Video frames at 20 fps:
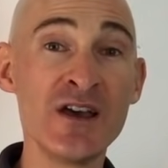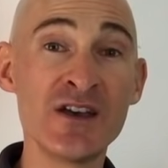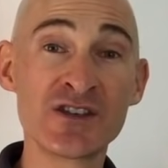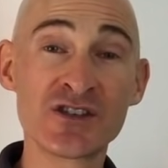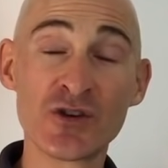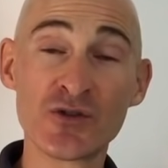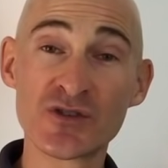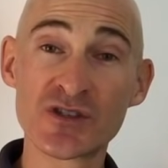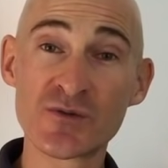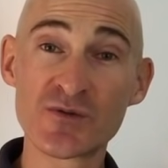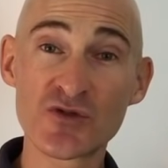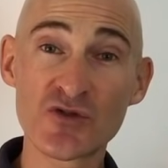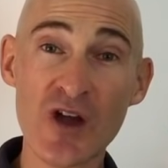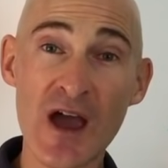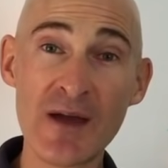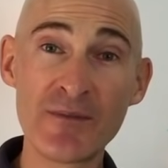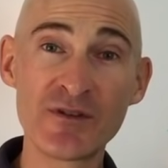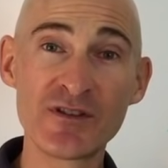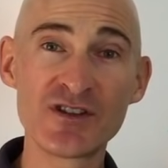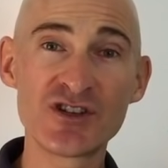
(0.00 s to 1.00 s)
So
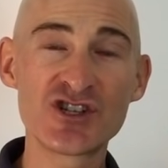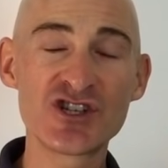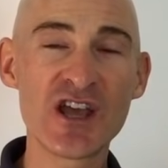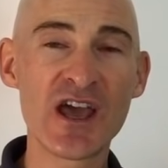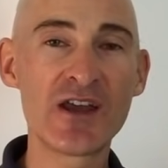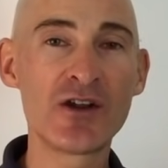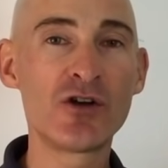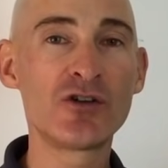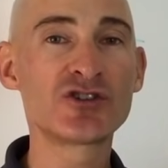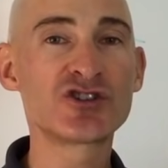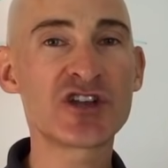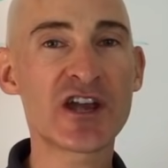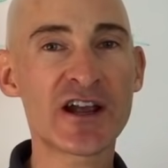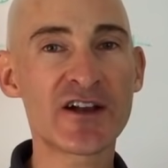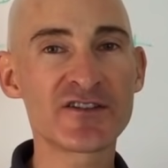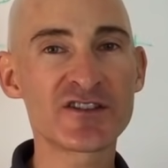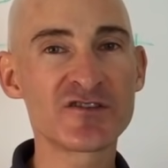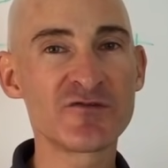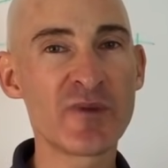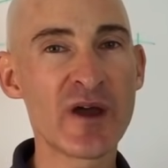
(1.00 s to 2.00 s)
subscribe to the channel, check
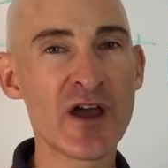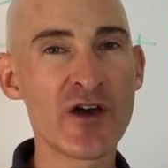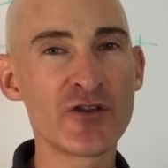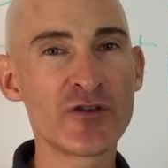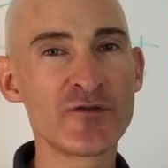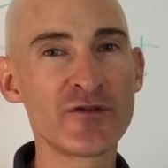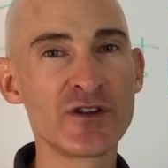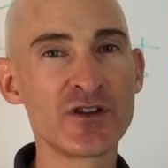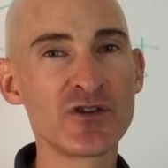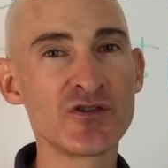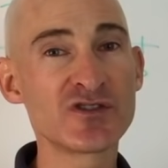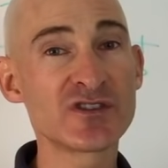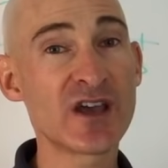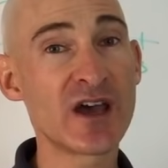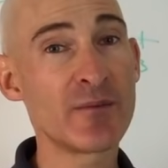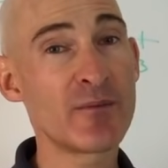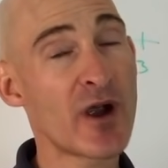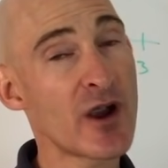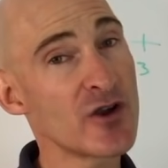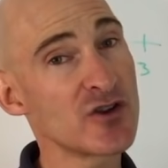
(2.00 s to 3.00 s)
out some of my other videos
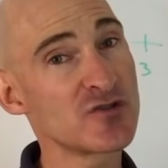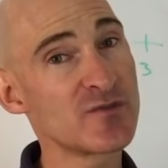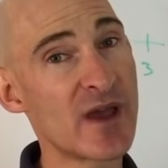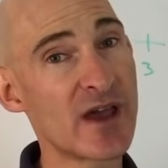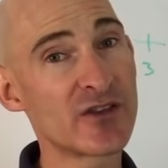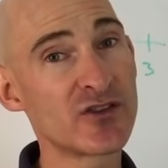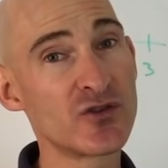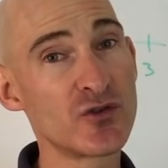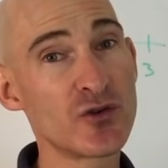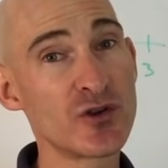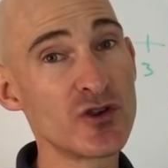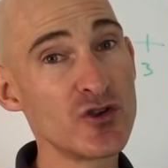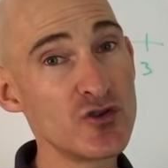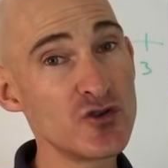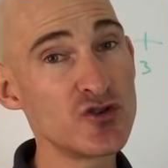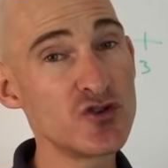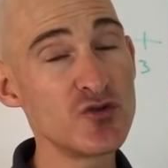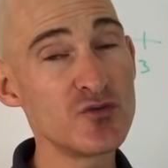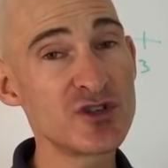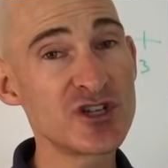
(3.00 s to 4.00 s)
on Mario's Math Tutoring
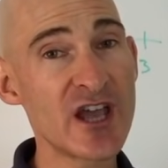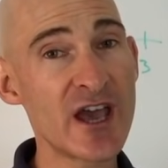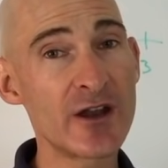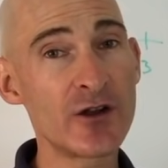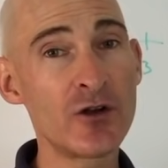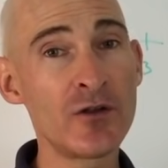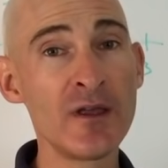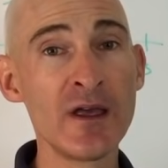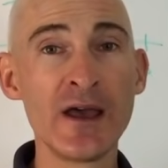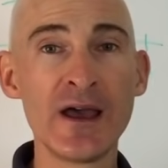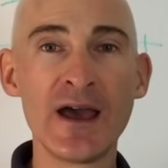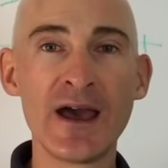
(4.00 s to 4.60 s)
YouTube channel